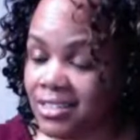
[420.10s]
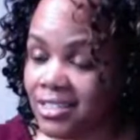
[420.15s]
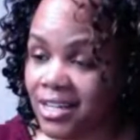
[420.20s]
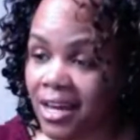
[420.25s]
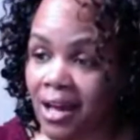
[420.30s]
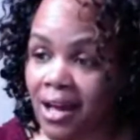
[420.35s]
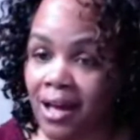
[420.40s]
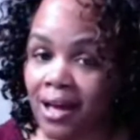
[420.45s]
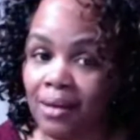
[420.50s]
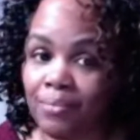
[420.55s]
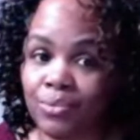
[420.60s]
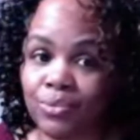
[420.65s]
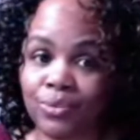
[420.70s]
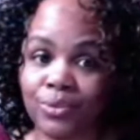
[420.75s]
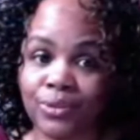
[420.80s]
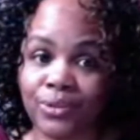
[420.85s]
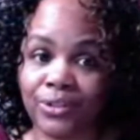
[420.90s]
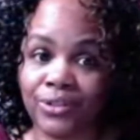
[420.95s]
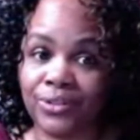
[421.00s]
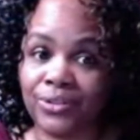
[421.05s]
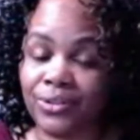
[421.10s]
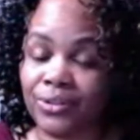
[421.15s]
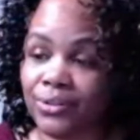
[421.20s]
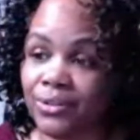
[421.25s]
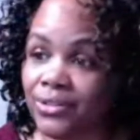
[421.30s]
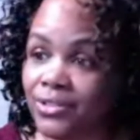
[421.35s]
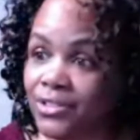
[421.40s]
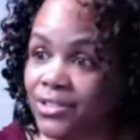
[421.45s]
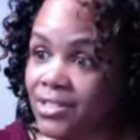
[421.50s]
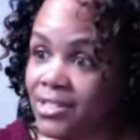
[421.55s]
a job, or
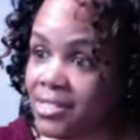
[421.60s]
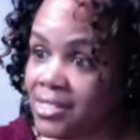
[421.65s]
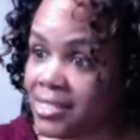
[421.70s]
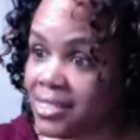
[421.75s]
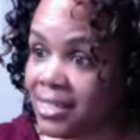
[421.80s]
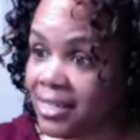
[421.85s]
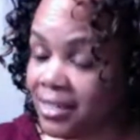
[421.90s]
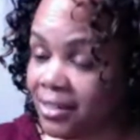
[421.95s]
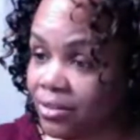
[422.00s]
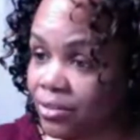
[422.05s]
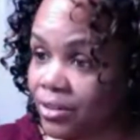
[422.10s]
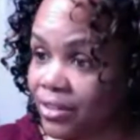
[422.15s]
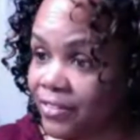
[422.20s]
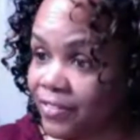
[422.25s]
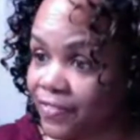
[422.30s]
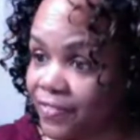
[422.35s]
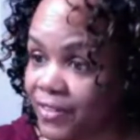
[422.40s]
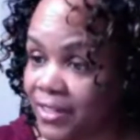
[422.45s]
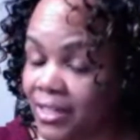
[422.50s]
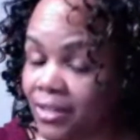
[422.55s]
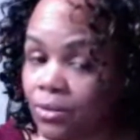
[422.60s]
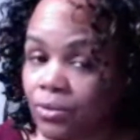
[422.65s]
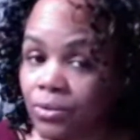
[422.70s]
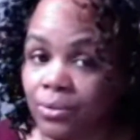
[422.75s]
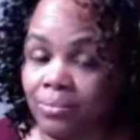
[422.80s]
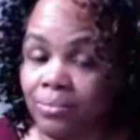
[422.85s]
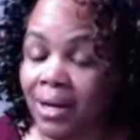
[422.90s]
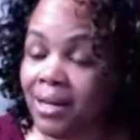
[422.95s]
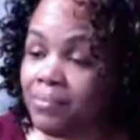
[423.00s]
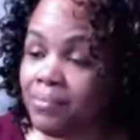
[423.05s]
you're just getting on your feet.
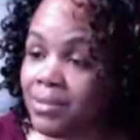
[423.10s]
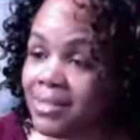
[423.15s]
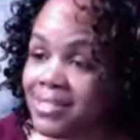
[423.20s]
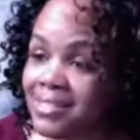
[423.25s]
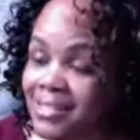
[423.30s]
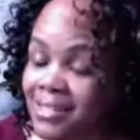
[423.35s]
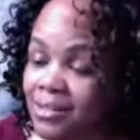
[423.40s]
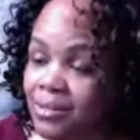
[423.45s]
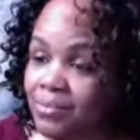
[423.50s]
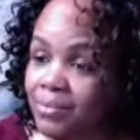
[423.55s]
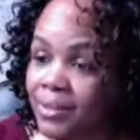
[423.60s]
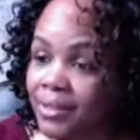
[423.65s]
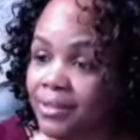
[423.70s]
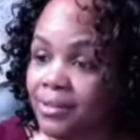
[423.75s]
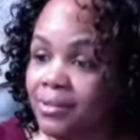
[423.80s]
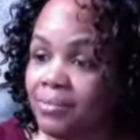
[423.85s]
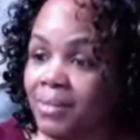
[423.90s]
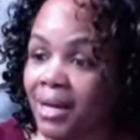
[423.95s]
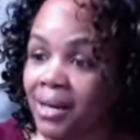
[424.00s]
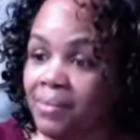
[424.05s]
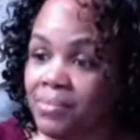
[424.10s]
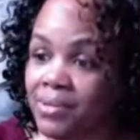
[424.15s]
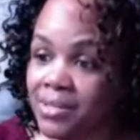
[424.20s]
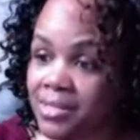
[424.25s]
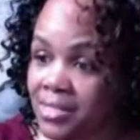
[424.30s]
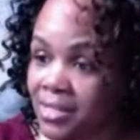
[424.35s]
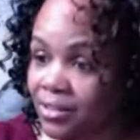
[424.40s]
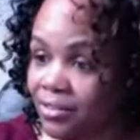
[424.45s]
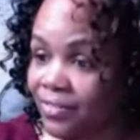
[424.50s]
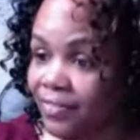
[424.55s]
You might be a single mother, you might be
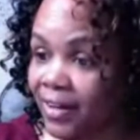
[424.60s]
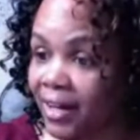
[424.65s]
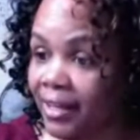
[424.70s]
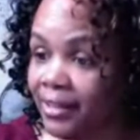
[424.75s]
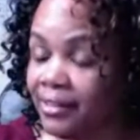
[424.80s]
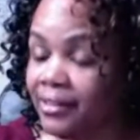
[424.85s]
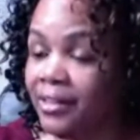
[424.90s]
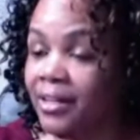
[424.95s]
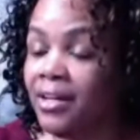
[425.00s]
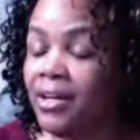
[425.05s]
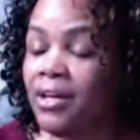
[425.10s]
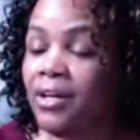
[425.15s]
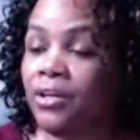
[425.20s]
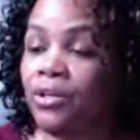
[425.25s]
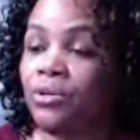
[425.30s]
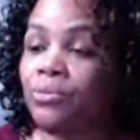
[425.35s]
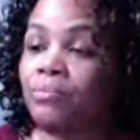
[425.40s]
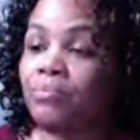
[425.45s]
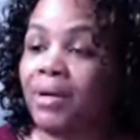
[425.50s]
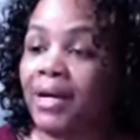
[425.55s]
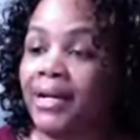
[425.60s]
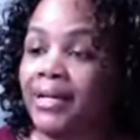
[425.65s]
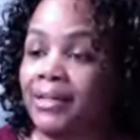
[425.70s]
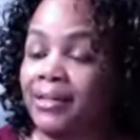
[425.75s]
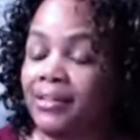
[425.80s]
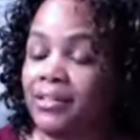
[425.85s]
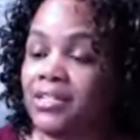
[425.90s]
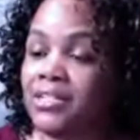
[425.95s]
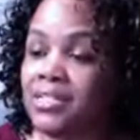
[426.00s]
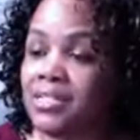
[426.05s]
a single father, you
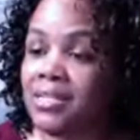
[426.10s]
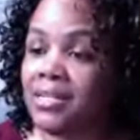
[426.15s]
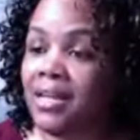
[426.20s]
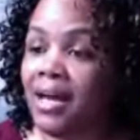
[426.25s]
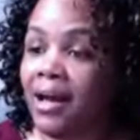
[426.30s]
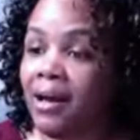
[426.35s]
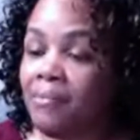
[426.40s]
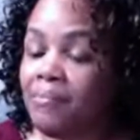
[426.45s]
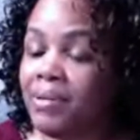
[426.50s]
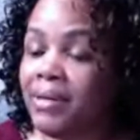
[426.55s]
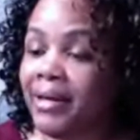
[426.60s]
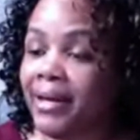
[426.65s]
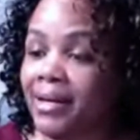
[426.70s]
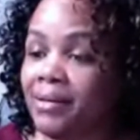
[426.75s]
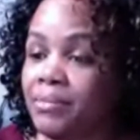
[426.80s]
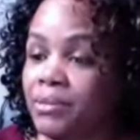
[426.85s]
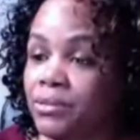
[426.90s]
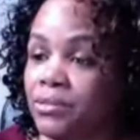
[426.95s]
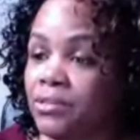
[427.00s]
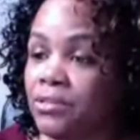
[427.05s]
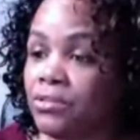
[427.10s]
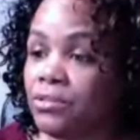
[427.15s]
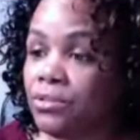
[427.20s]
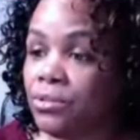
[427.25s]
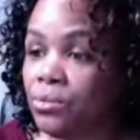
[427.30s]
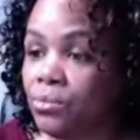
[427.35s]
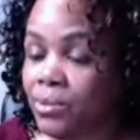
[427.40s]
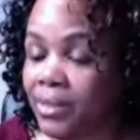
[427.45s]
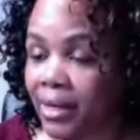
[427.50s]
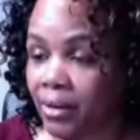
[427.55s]
might just not be able to
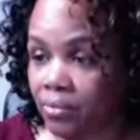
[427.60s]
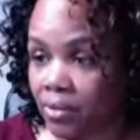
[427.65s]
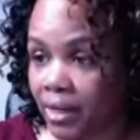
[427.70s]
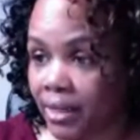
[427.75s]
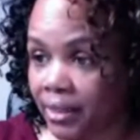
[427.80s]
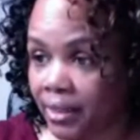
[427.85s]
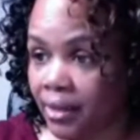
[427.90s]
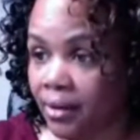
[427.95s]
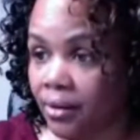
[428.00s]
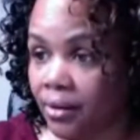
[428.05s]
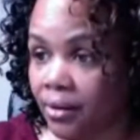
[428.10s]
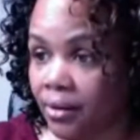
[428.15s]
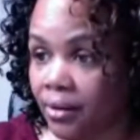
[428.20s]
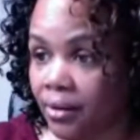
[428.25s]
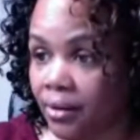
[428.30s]
do that right now.